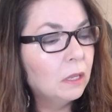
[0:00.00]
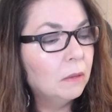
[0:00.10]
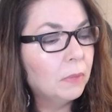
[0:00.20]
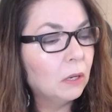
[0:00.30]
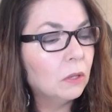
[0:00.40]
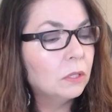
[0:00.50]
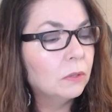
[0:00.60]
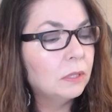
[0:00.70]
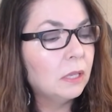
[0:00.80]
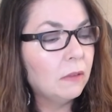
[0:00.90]
but also
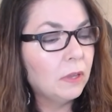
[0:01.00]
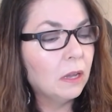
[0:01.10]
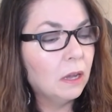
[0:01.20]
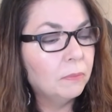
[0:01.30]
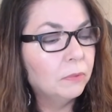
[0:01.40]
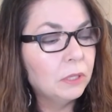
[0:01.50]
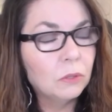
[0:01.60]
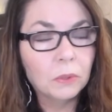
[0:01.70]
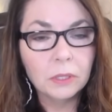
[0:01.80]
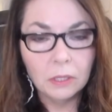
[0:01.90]
saving up
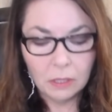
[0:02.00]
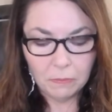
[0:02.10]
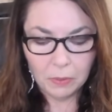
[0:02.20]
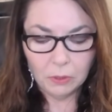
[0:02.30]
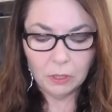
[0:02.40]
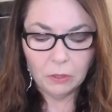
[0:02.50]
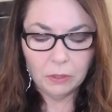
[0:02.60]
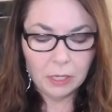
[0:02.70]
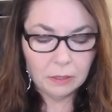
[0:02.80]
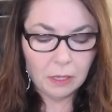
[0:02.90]
resources and building your
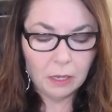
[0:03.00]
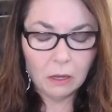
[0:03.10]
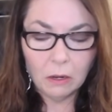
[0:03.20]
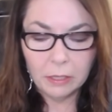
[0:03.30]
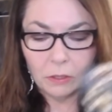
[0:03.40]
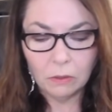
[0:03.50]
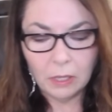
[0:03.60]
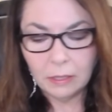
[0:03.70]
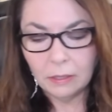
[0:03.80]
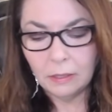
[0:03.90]
nest egg. All right, so
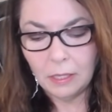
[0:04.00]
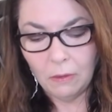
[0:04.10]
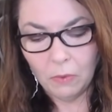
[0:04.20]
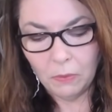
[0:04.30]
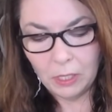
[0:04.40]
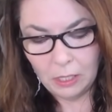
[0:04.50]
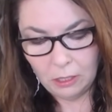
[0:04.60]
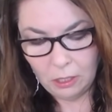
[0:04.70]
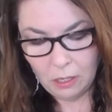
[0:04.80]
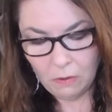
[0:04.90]
let's see what we need
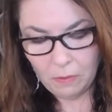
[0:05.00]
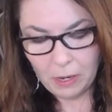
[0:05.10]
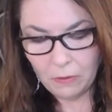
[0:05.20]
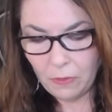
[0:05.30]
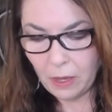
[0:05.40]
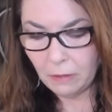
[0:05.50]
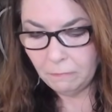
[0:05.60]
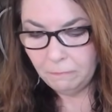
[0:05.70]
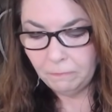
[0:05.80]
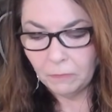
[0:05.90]
to know about that.
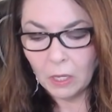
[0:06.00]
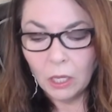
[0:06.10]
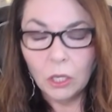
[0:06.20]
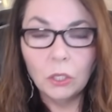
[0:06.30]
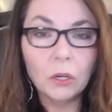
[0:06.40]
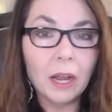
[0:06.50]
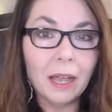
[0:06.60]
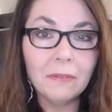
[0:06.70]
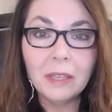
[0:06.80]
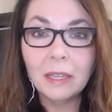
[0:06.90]
You're
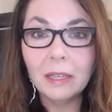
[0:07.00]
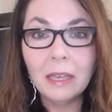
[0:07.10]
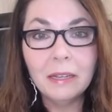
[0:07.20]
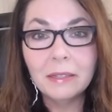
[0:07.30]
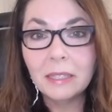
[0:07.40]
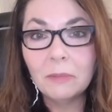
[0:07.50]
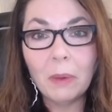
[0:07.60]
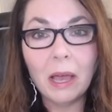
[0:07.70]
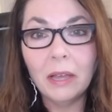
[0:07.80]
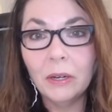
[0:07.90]
having an
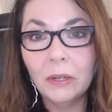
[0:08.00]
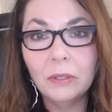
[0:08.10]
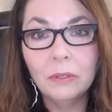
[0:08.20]
inspired